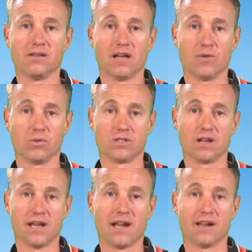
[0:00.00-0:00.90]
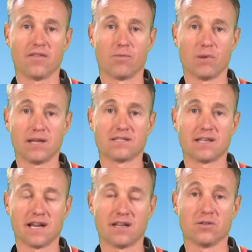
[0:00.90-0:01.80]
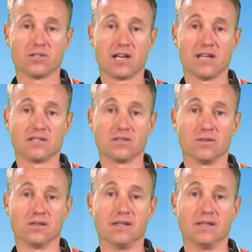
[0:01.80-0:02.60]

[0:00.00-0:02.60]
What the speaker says: and we'll show you how to get the best out of your chainsaw.